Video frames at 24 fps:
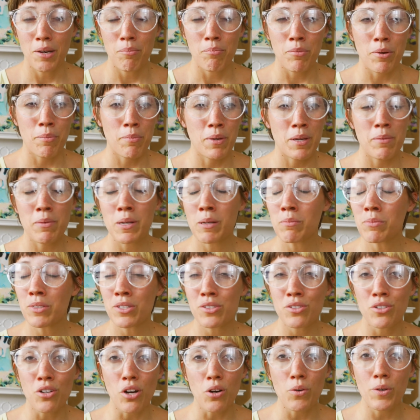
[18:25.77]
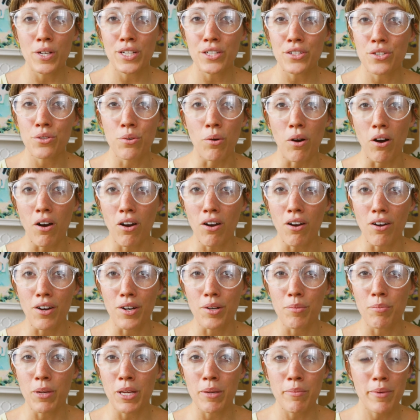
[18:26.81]
But maybe I'm just going too
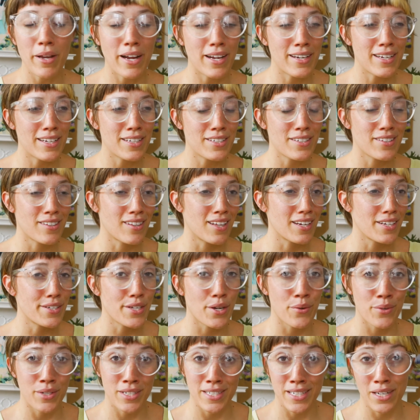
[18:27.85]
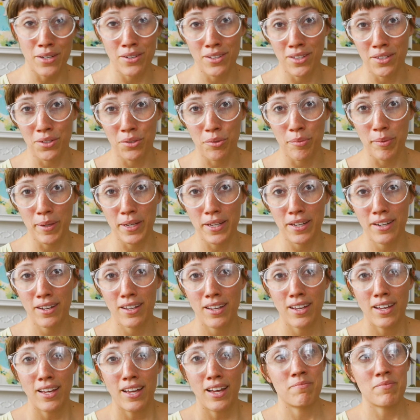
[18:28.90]
hard. Maybe I need to like tone it down a little bit
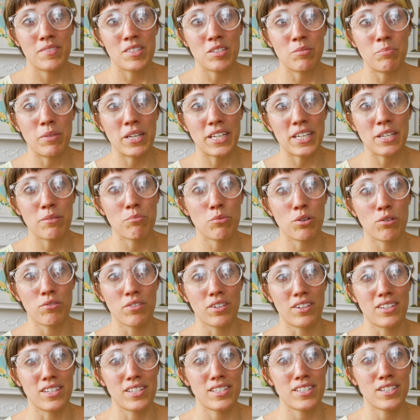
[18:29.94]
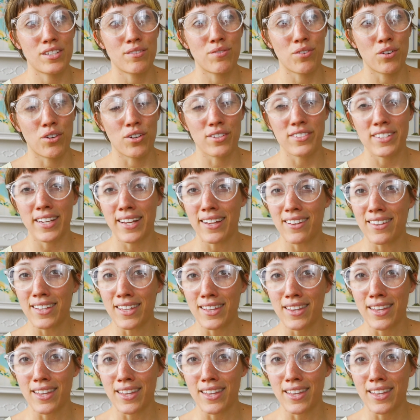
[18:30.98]
to make it more realistic for a daily